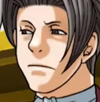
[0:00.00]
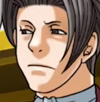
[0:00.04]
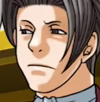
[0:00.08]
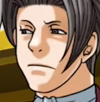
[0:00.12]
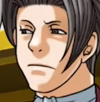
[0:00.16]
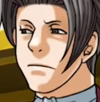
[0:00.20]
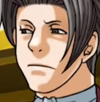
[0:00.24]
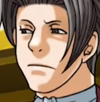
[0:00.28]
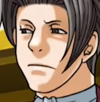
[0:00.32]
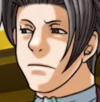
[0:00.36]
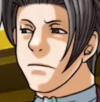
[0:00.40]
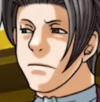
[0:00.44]

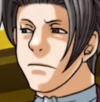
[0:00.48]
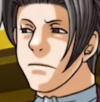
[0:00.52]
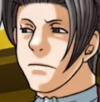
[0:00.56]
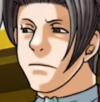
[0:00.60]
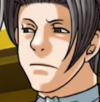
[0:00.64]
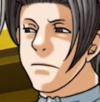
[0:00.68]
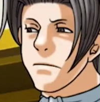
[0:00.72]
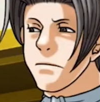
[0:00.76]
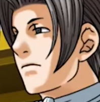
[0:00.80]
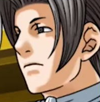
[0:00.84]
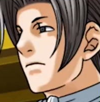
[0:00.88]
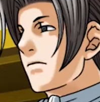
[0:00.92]
Think.
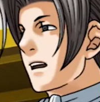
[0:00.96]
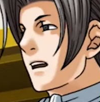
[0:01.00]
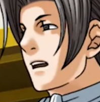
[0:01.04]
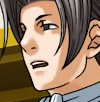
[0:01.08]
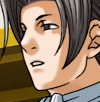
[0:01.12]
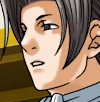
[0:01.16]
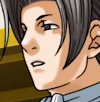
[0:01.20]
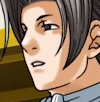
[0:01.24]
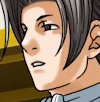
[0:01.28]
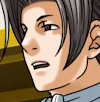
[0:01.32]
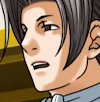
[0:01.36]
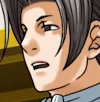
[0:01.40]

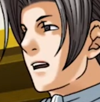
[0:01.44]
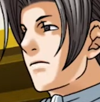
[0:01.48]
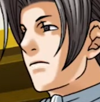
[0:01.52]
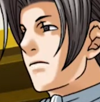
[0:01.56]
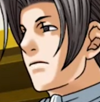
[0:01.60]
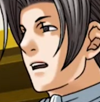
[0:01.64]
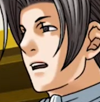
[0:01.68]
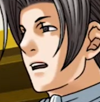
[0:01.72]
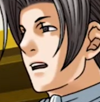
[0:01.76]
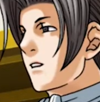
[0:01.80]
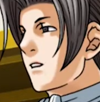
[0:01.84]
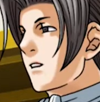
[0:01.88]

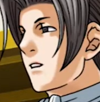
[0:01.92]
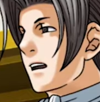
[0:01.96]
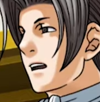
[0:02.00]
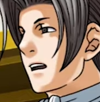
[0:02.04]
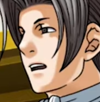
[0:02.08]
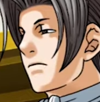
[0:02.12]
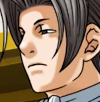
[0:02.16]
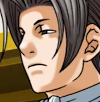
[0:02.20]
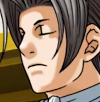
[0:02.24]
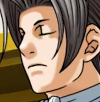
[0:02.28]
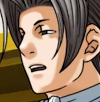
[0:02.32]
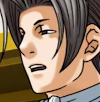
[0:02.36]
Miss Vasquez
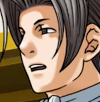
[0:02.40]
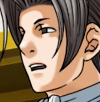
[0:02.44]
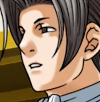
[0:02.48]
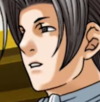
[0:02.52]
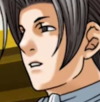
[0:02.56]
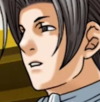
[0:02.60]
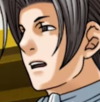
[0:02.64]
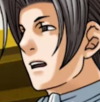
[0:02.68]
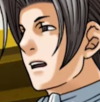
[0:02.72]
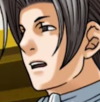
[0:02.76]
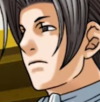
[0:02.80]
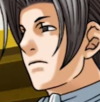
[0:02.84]
says she didn't
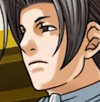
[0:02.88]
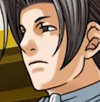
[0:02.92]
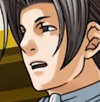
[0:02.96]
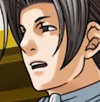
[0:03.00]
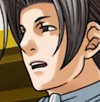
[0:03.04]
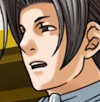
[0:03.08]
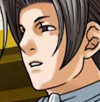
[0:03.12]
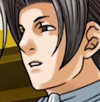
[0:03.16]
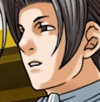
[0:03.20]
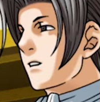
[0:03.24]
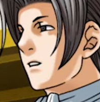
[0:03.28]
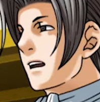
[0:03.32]
bring the
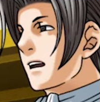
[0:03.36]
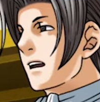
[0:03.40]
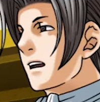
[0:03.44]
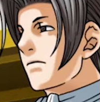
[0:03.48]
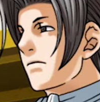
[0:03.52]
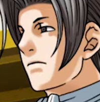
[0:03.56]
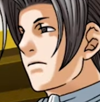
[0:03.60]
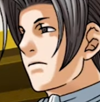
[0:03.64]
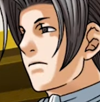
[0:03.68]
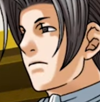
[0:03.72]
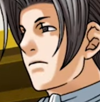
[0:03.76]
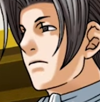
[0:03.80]
script because there
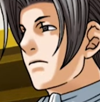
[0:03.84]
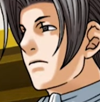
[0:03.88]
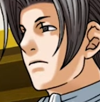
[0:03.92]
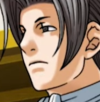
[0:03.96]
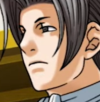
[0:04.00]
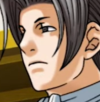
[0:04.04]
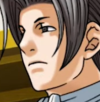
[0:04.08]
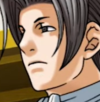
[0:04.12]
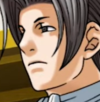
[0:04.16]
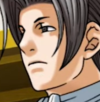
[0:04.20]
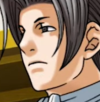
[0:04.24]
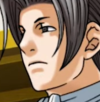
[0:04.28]
wouldn't be a
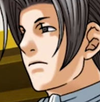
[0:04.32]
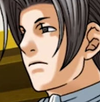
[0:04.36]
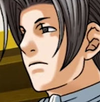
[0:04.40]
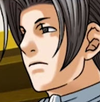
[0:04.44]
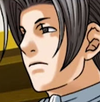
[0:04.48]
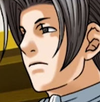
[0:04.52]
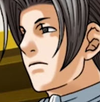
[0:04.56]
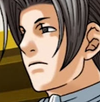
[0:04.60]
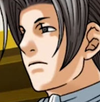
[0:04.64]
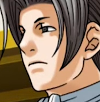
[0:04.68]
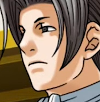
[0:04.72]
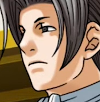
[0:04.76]
rehearsal.
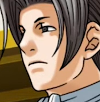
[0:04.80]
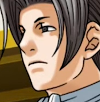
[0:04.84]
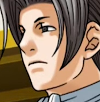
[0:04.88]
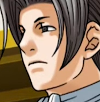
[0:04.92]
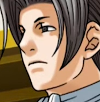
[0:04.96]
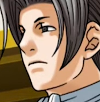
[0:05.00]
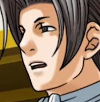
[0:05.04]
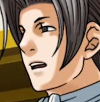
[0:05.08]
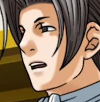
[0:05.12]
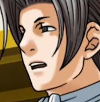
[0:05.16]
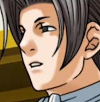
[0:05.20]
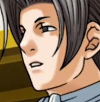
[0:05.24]

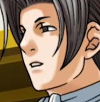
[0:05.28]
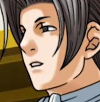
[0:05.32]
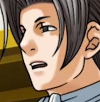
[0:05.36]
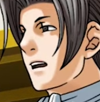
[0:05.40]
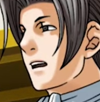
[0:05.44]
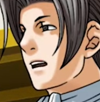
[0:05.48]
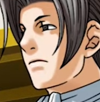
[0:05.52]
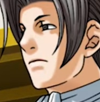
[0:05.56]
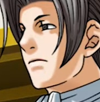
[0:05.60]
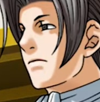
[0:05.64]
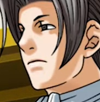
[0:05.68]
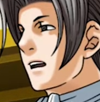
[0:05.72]

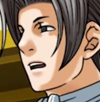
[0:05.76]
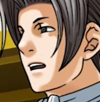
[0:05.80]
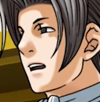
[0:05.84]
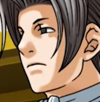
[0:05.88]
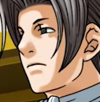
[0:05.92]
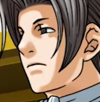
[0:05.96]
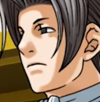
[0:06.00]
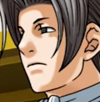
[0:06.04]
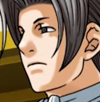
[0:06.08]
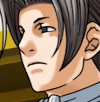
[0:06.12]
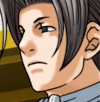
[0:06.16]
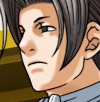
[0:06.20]
Don't you
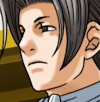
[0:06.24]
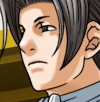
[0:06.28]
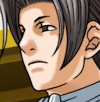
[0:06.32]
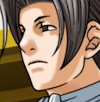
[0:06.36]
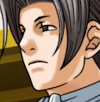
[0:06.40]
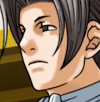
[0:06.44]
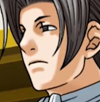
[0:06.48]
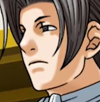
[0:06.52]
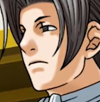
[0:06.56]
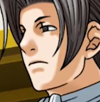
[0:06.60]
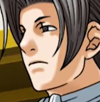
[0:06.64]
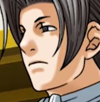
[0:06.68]
see what that
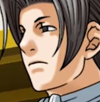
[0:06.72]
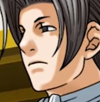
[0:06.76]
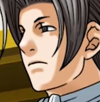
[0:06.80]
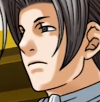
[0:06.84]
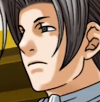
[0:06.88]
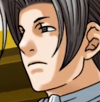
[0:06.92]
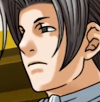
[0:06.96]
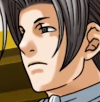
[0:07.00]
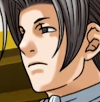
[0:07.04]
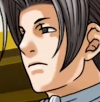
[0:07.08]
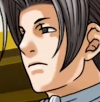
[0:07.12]
means?